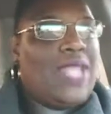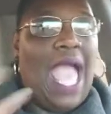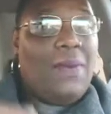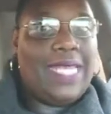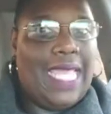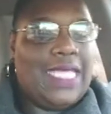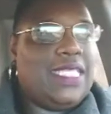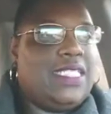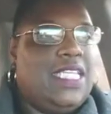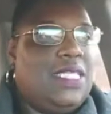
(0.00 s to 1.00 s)

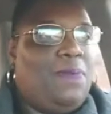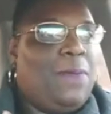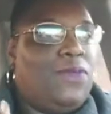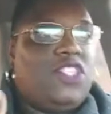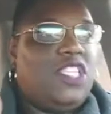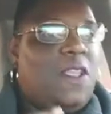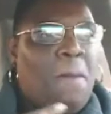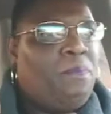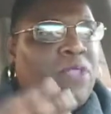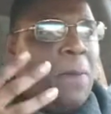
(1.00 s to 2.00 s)
nowadays it's just people
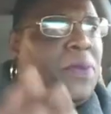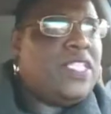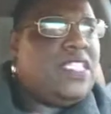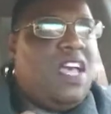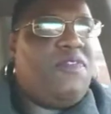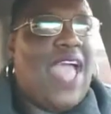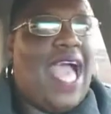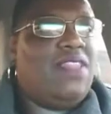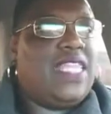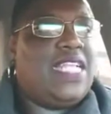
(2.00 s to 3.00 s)
just put stuff
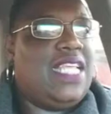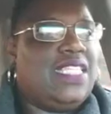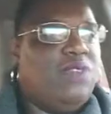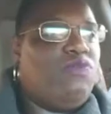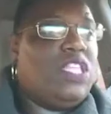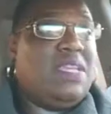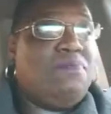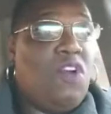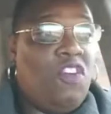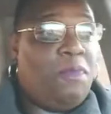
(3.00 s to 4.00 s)
out that doesn't
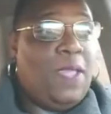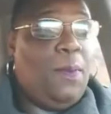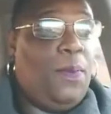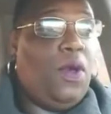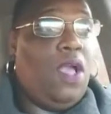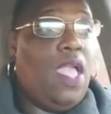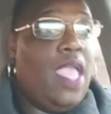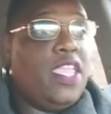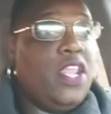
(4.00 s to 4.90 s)
really move people.